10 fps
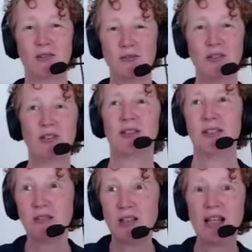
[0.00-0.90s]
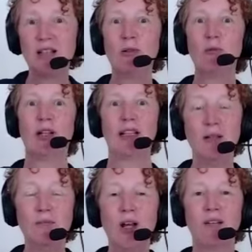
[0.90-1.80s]
It feels like we want to
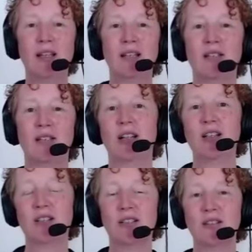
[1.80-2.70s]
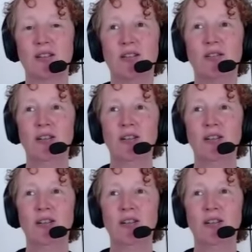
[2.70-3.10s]
keep going in that direction. So,